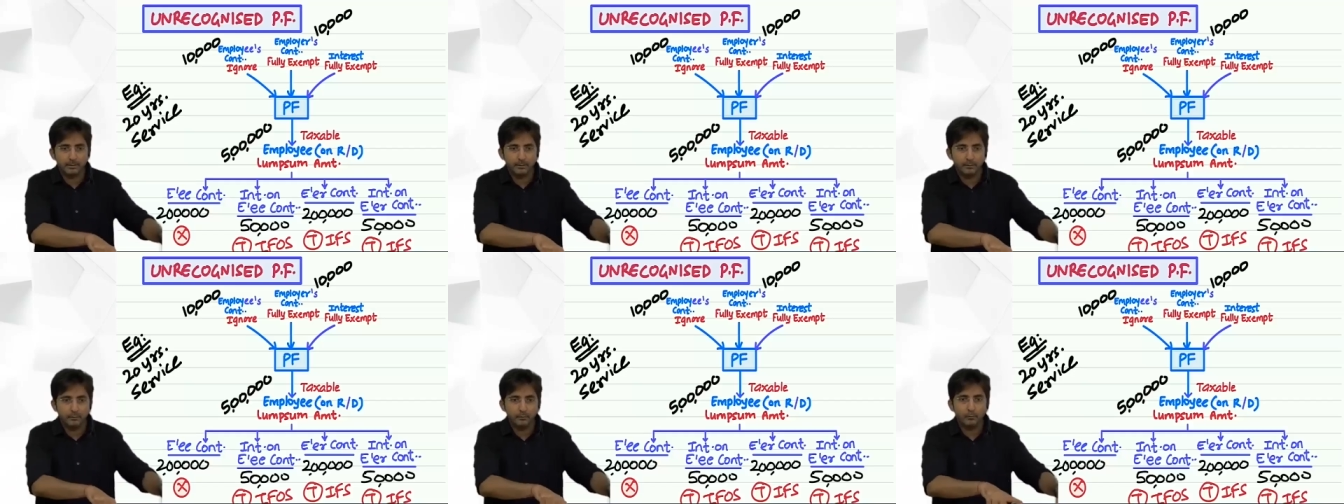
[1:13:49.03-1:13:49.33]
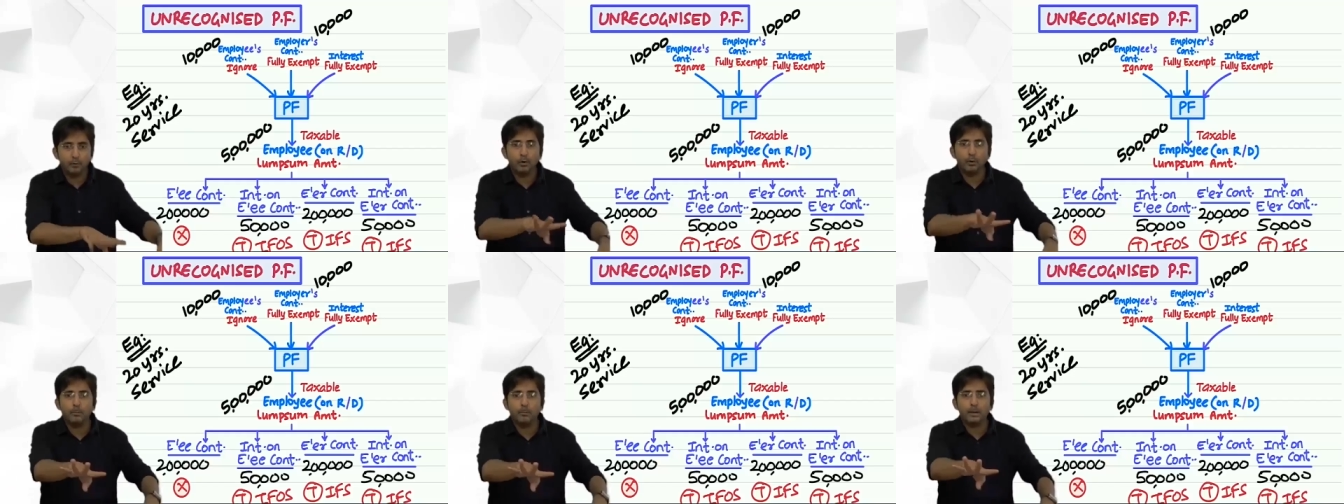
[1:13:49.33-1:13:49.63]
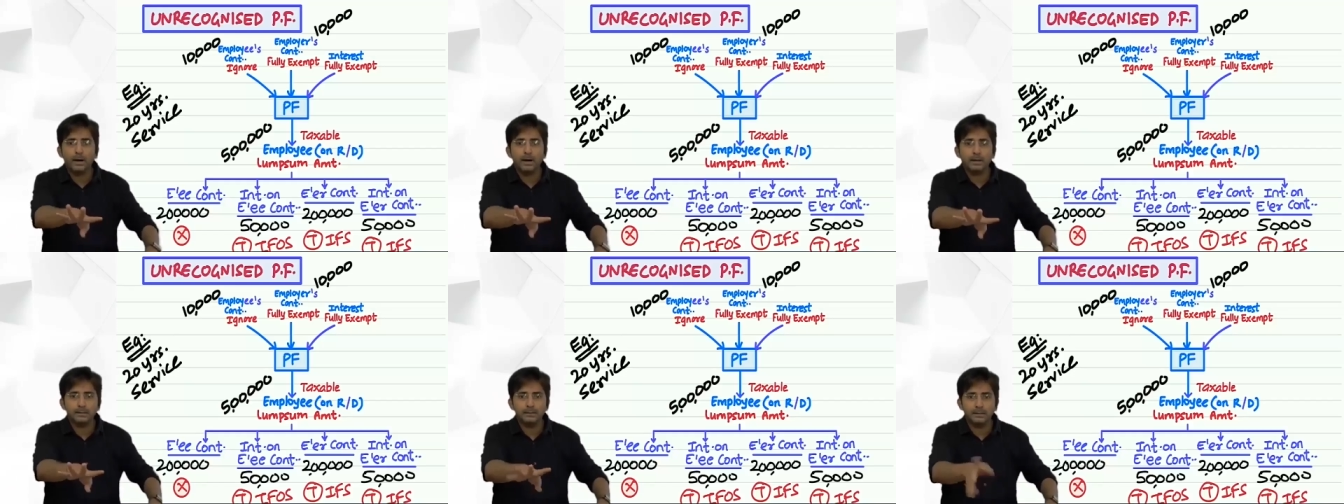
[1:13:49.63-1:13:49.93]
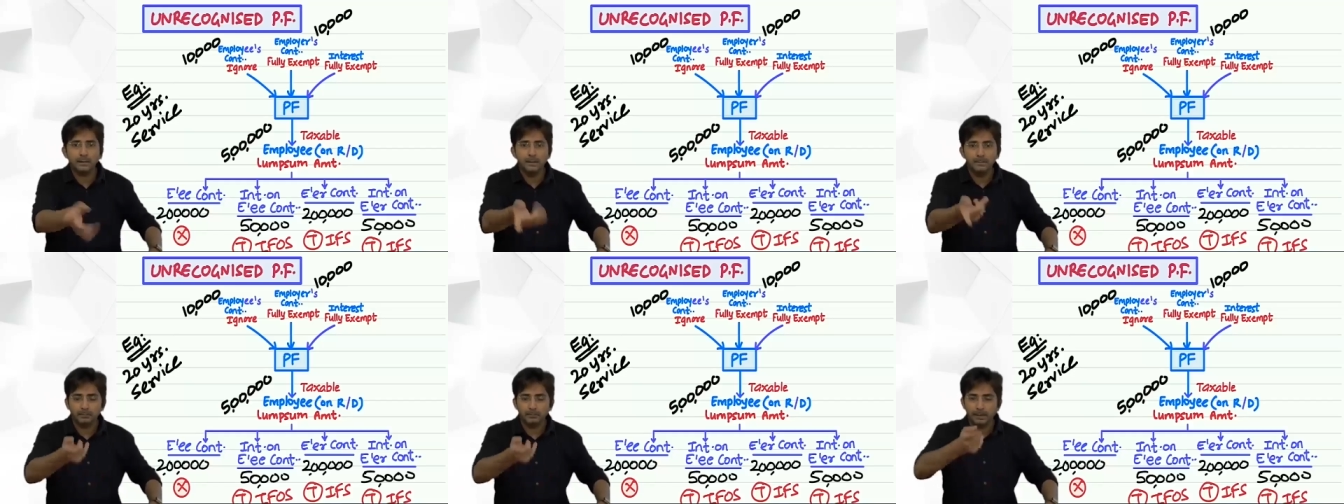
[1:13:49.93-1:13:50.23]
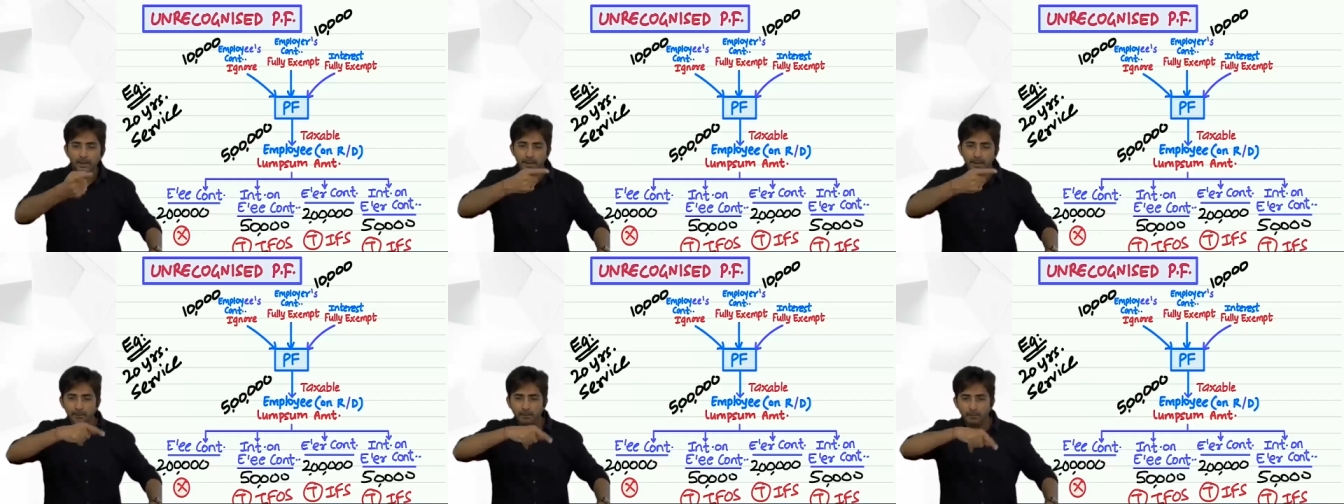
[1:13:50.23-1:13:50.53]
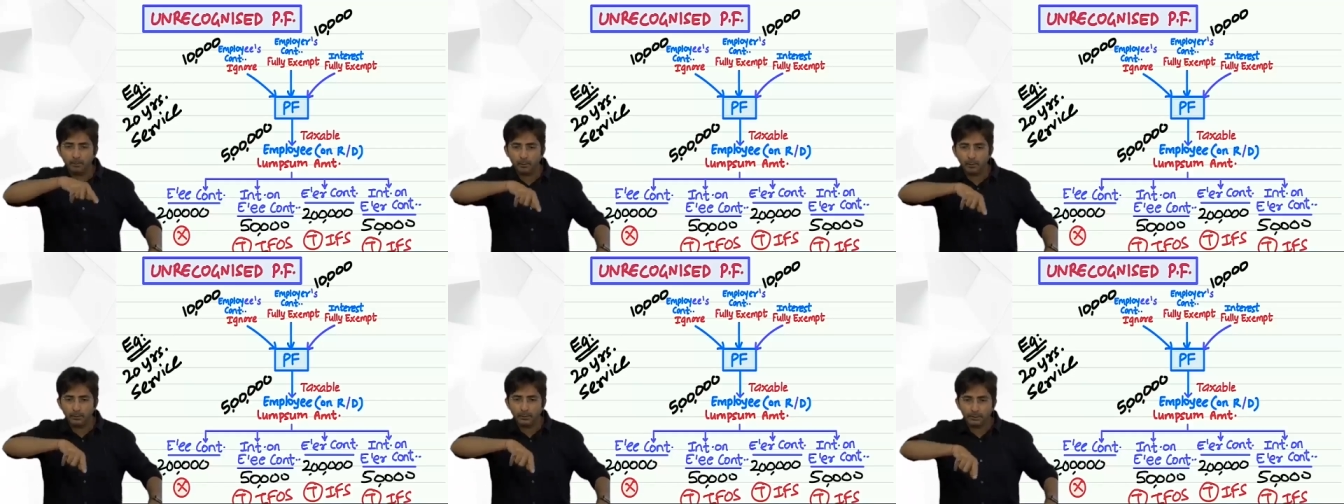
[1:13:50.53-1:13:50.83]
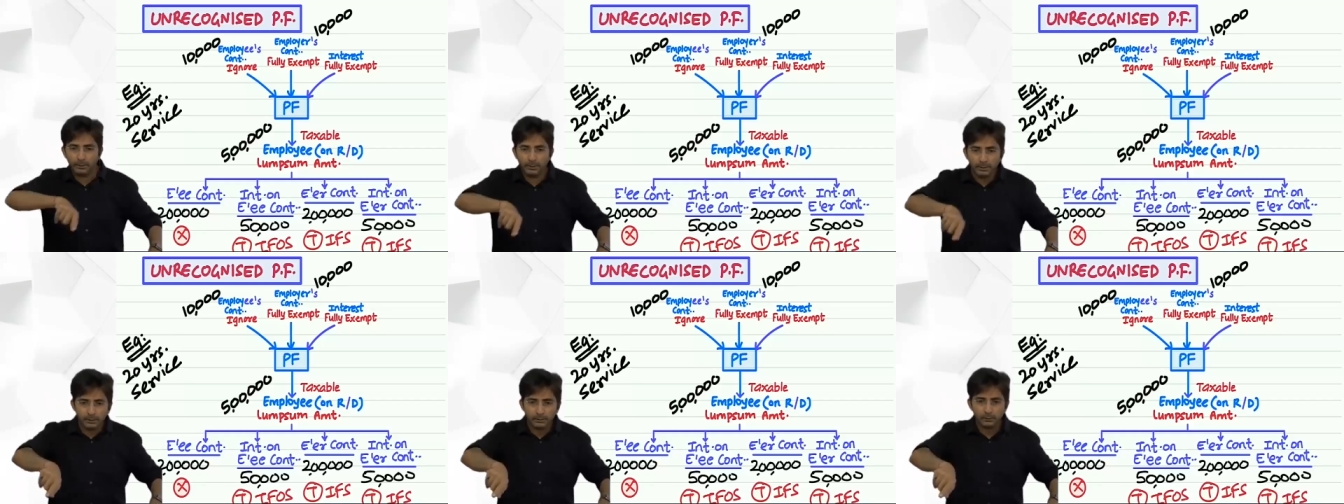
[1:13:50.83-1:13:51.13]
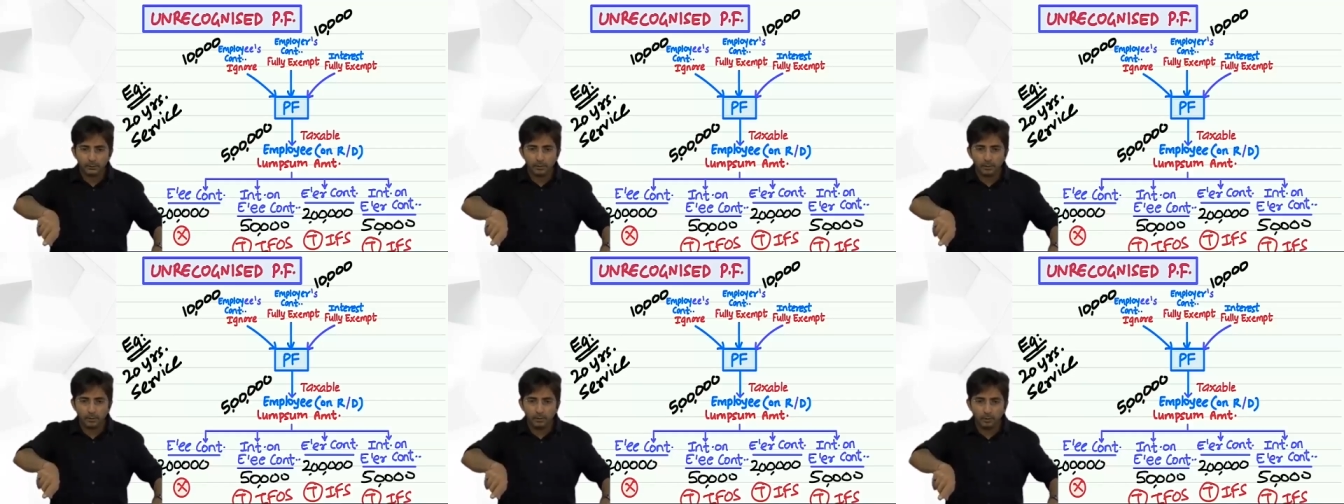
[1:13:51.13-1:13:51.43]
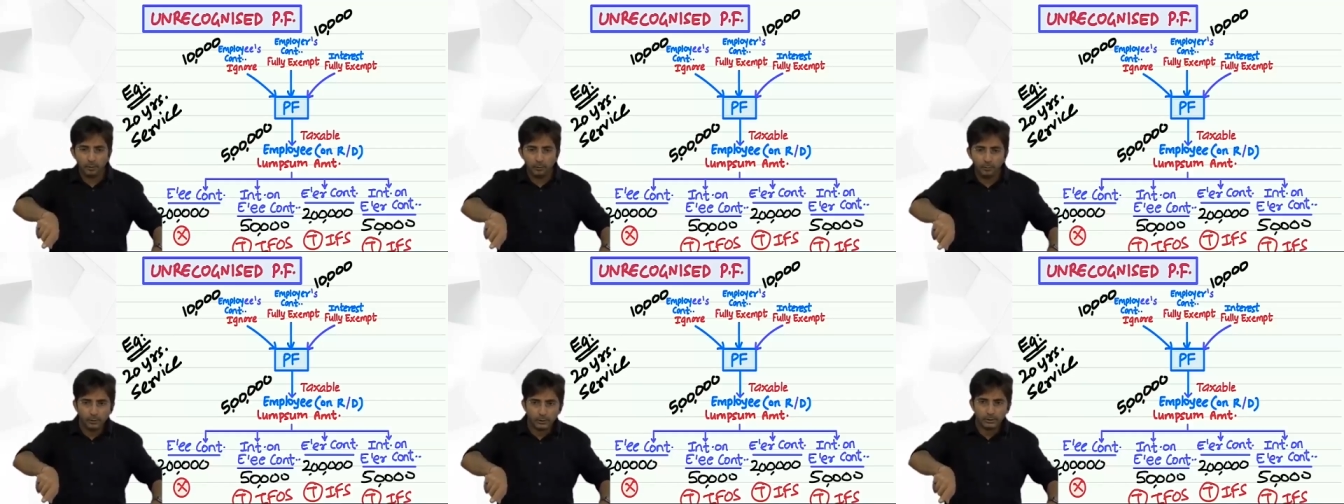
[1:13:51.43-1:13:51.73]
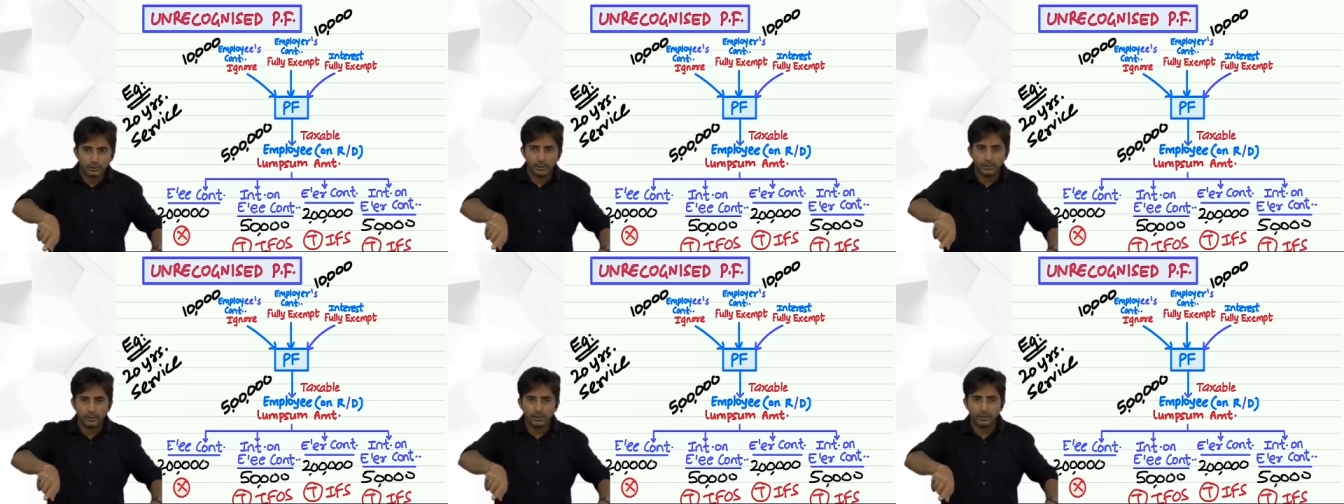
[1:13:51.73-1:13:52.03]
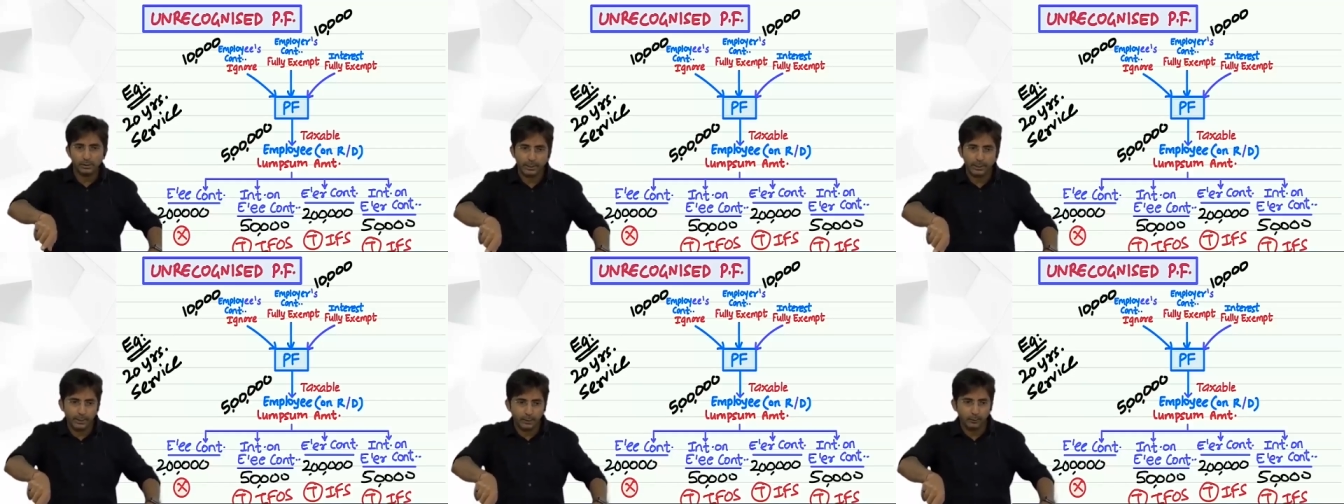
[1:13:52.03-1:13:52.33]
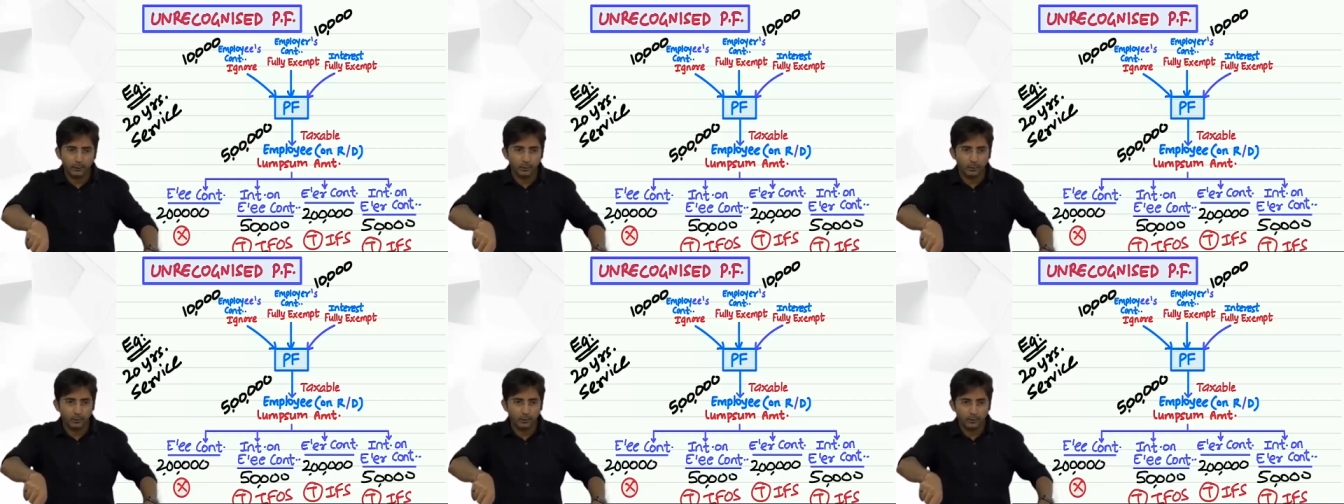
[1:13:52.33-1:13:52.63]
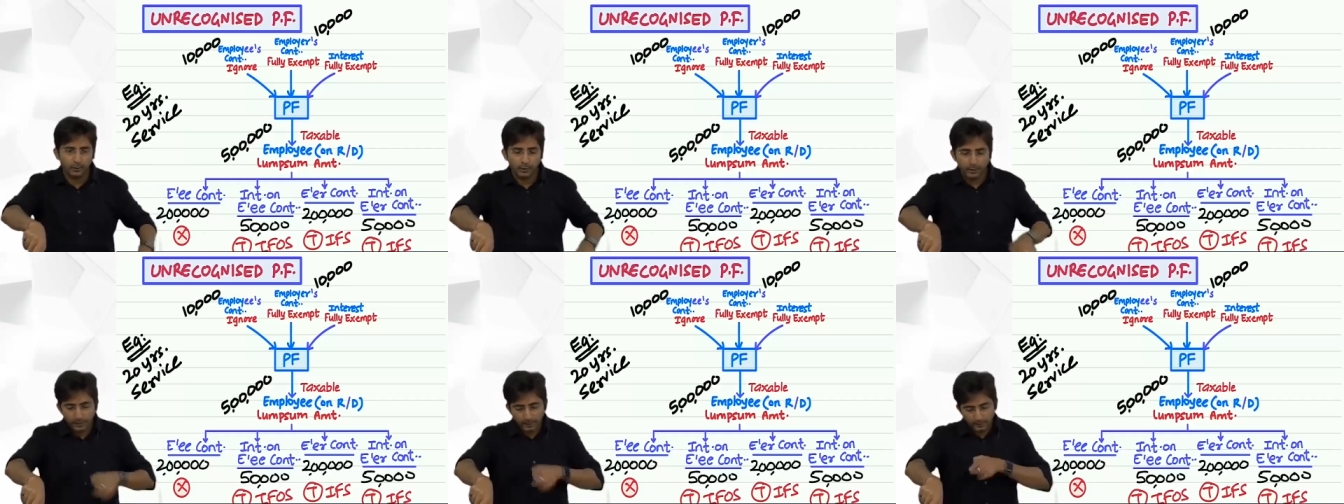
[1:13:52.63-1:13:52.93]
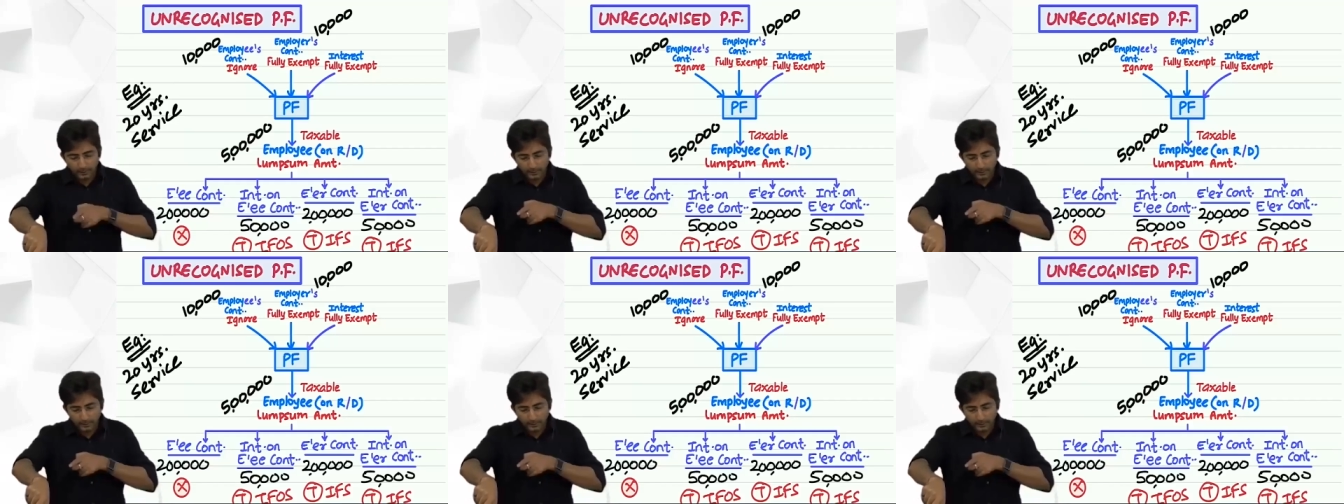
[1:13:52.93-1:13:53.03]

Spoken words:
4 parts. Employees' contribution, ignore.